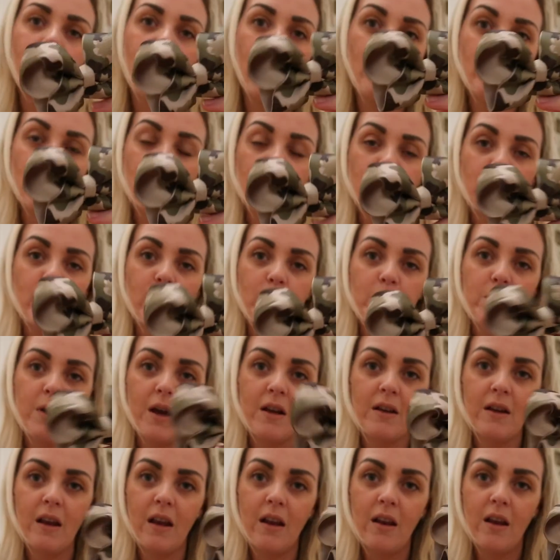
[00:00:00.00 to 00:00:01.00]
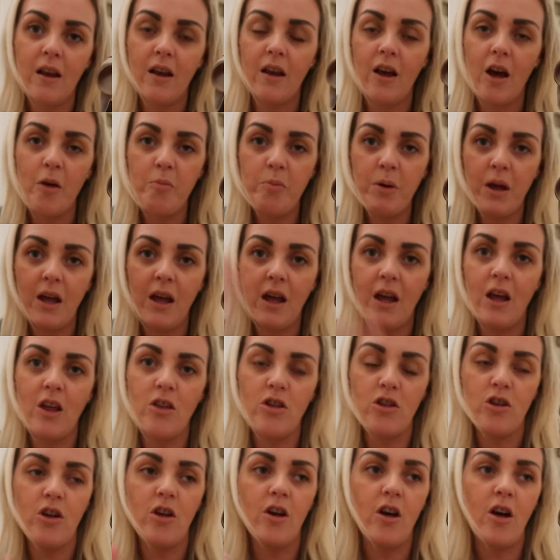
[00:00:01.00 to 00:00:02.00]
I'll also be adding a
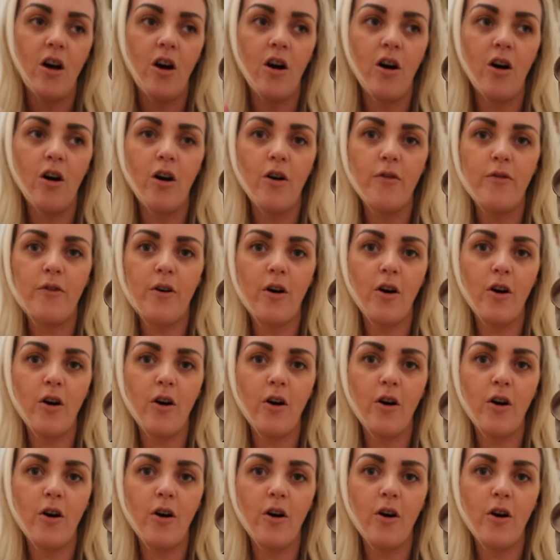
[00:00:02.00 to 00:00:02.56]
page of